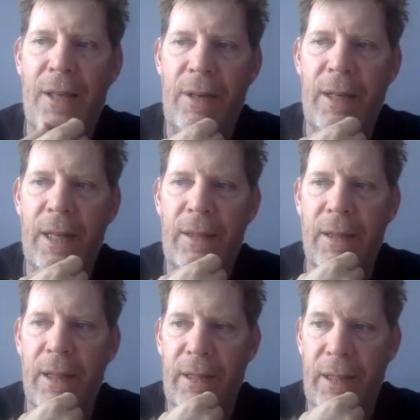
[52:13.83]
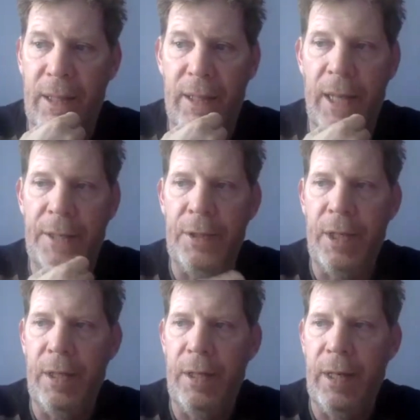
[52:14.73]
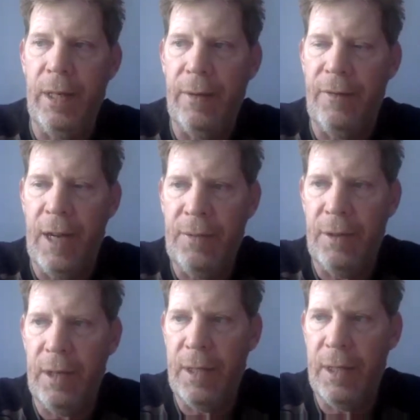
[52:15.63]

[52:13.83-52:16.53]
You can get, you can get nitrogen, you can get phosphorus,